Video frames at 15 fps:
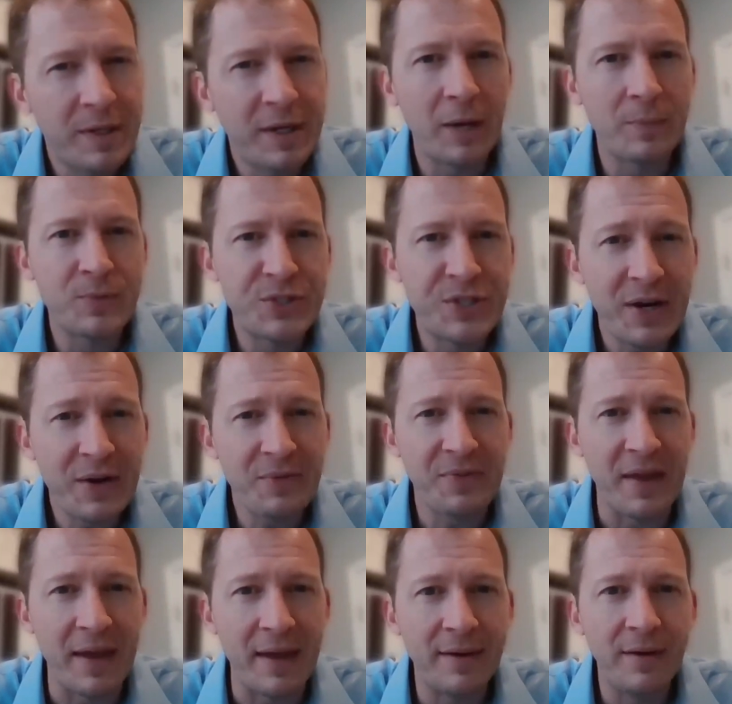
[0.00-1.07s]
So the question
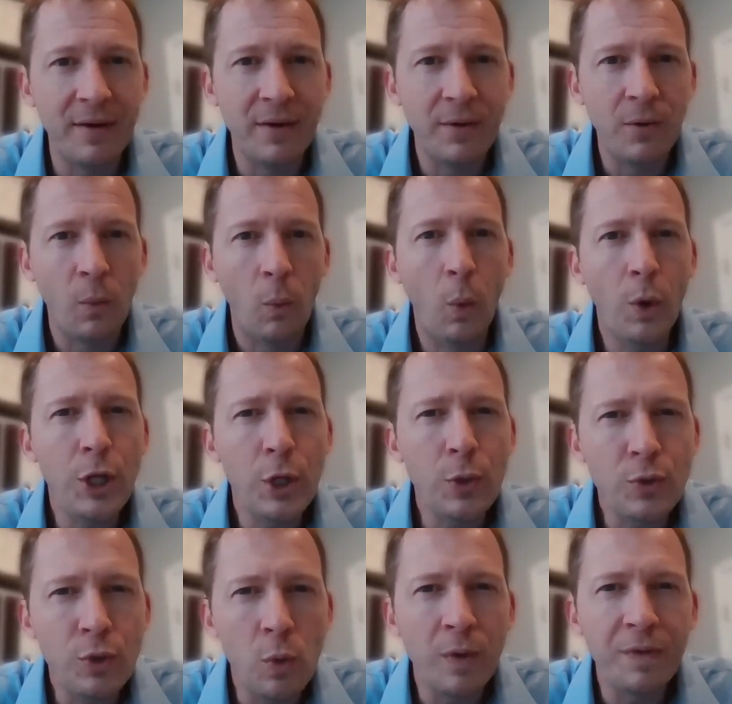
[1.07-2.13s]
becomes there then,
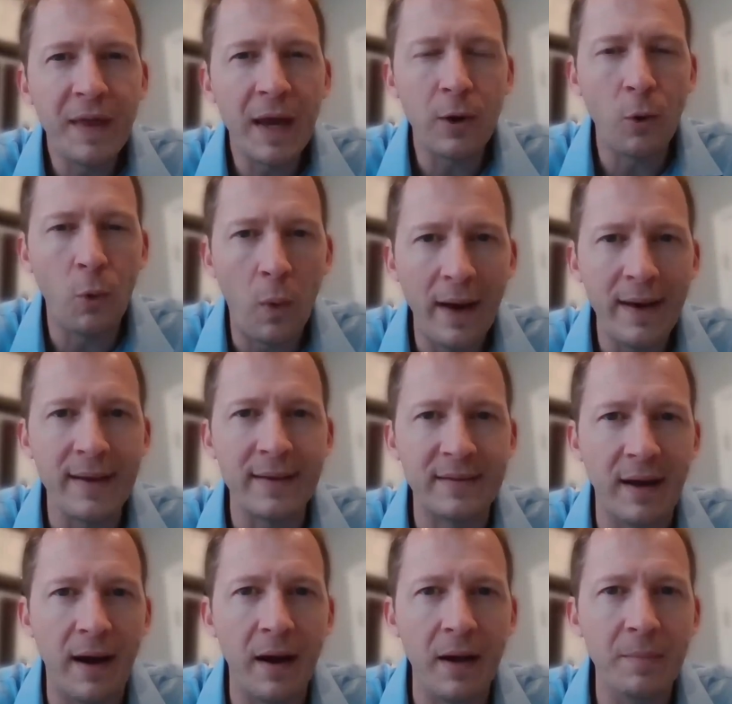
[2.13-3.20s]
what do you do with
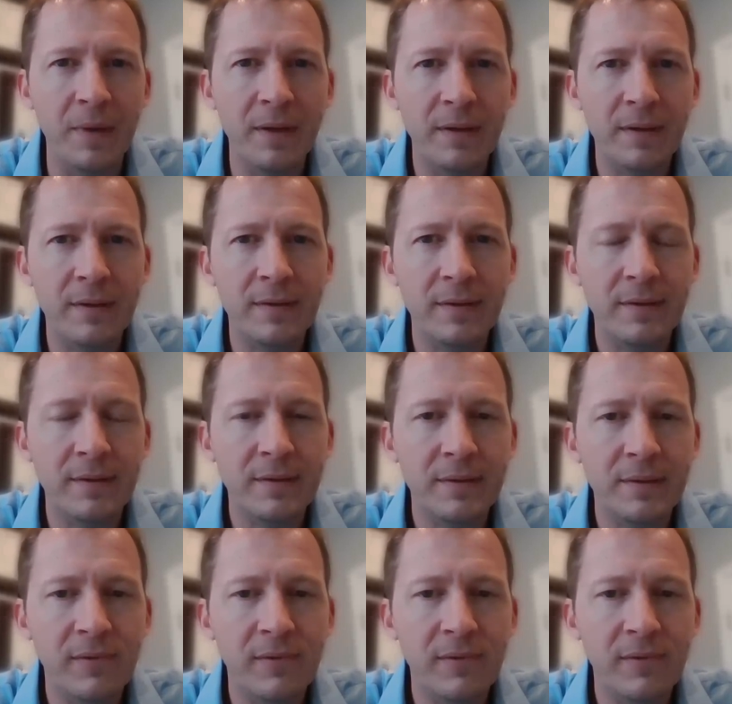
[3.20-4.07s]
that quiet time?